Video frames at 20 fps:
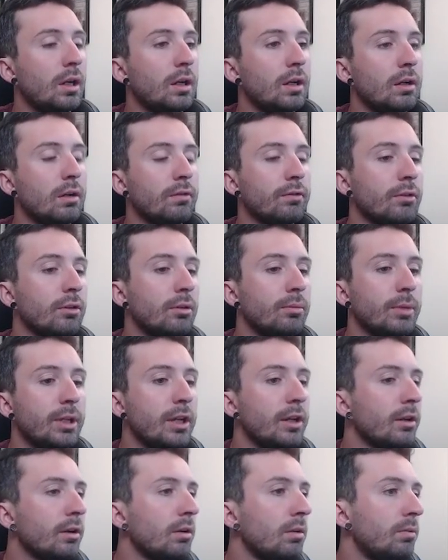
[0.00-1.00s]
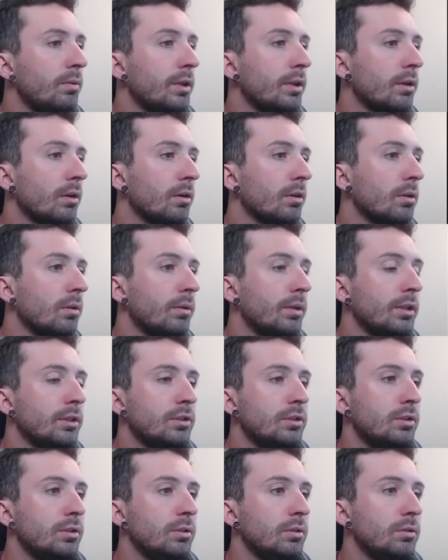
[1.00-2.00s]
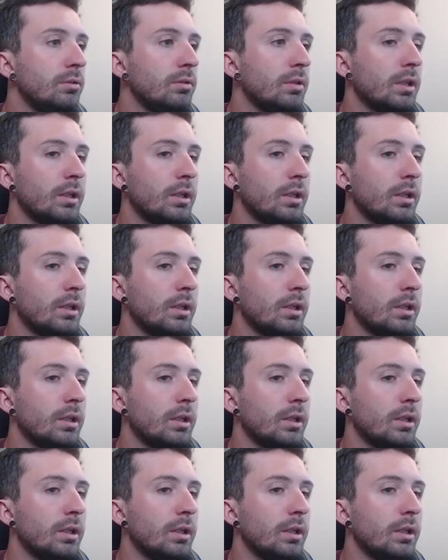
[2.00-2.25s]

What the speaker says: From here, we are going to